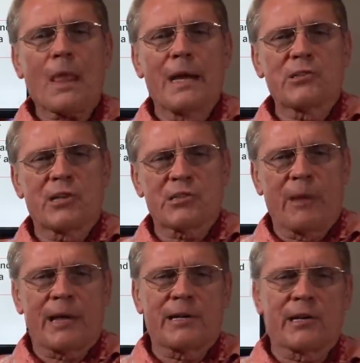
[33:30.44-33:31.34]
And
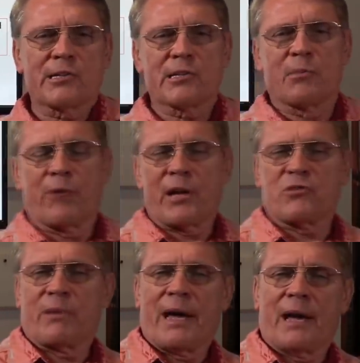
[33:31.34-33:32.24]
systematics is the
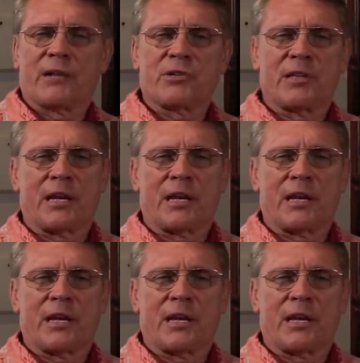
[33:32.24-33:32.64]
branch of biology